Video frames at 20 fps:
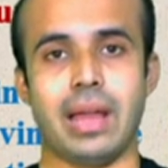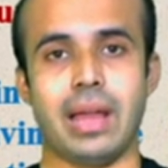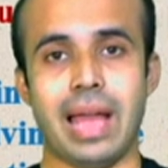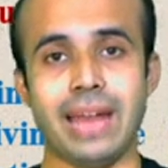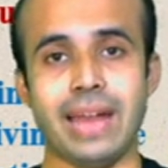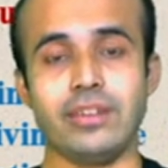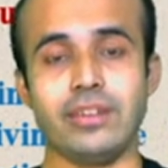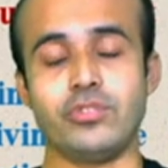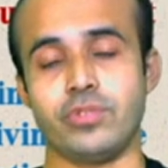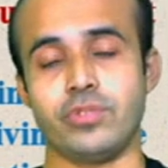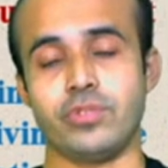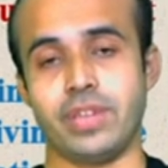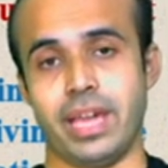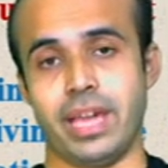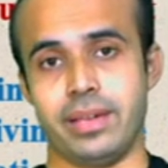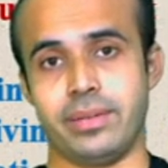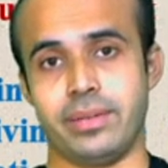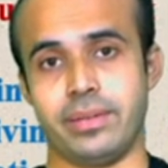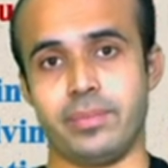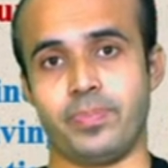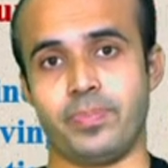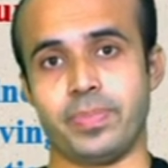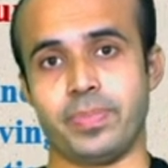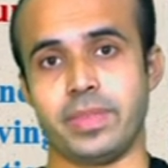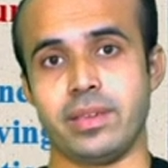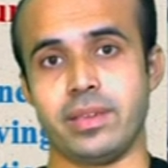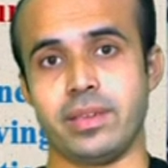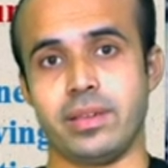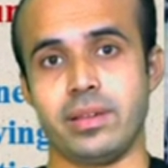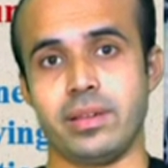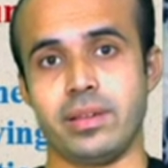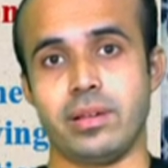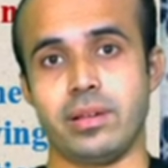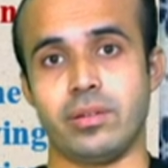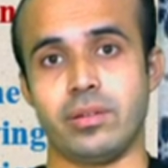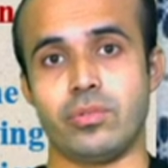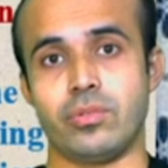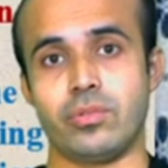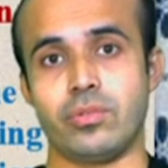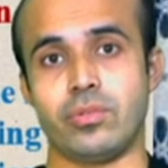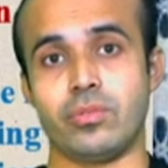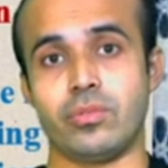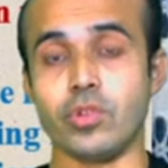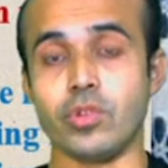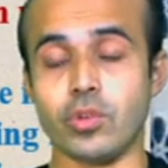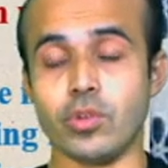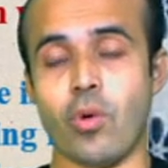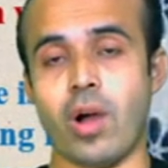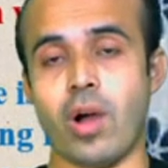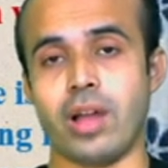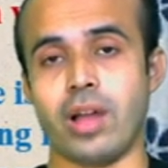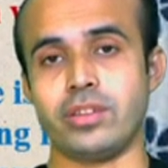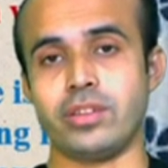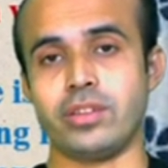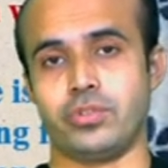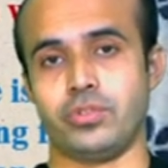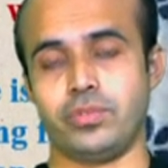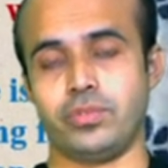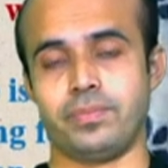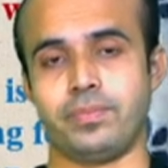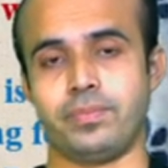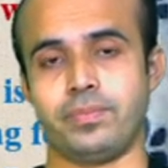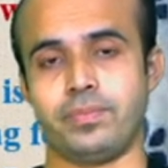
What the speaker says: And today we want to